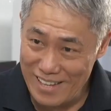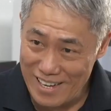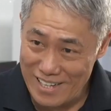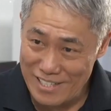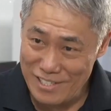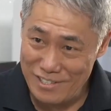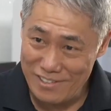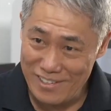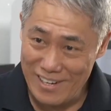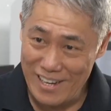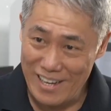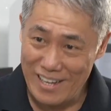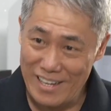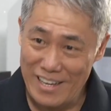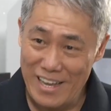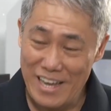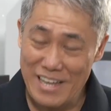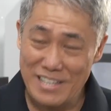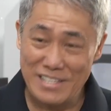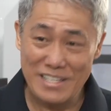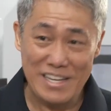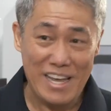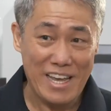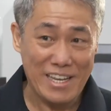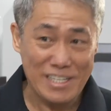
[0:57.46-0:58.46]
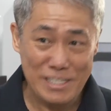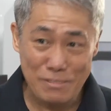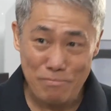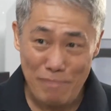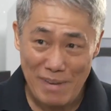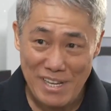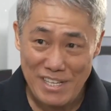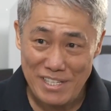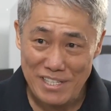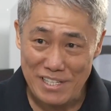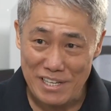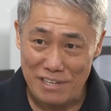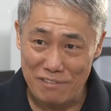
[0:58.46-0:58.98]
That's right. It's
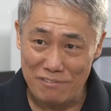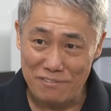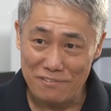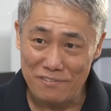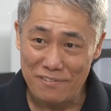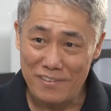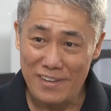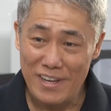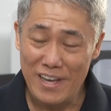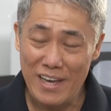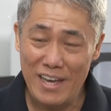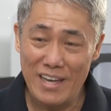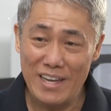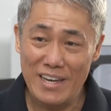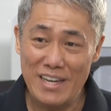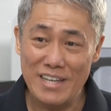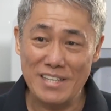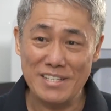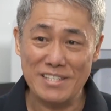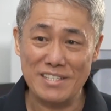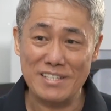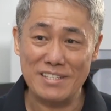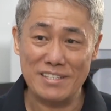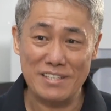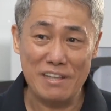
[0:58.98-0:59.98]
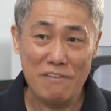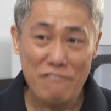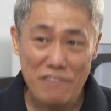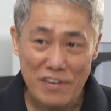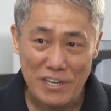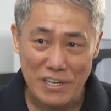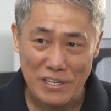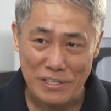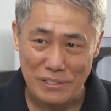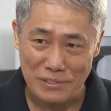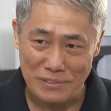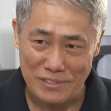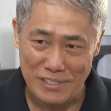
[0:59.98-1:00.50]
expensive and it's
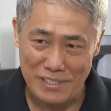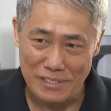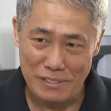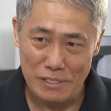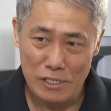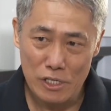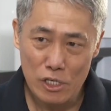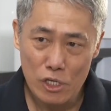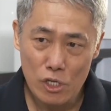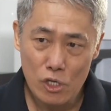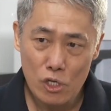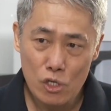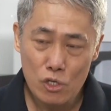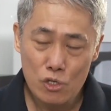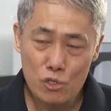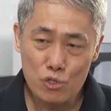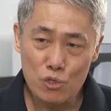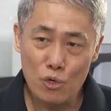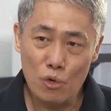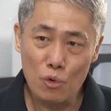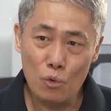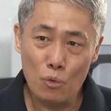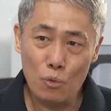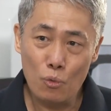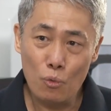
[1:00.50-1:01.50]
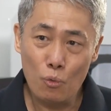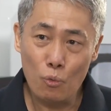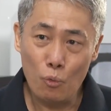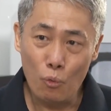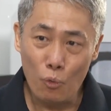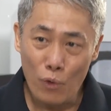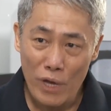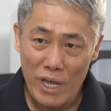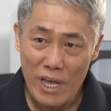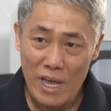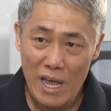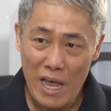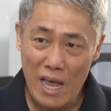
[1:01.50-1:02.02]
difficult. So
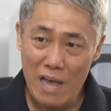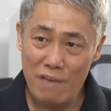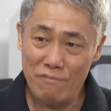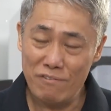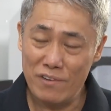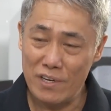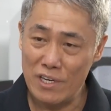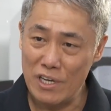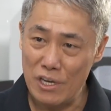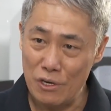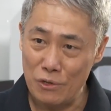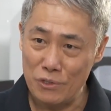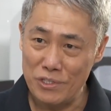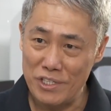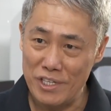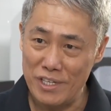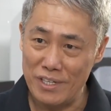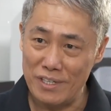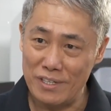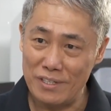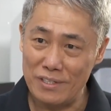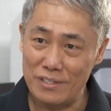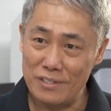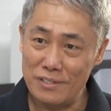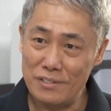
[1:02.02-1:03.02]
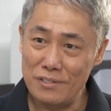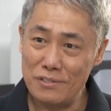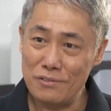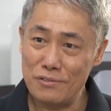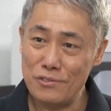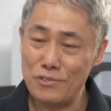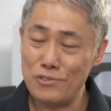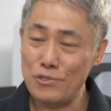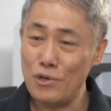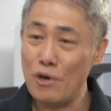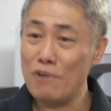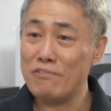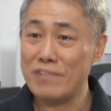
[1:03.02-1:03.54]
we have a coating to
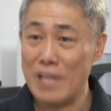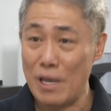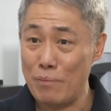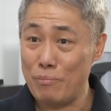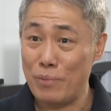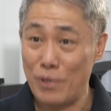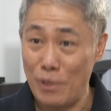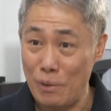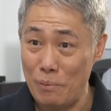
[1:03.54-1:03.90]
solve that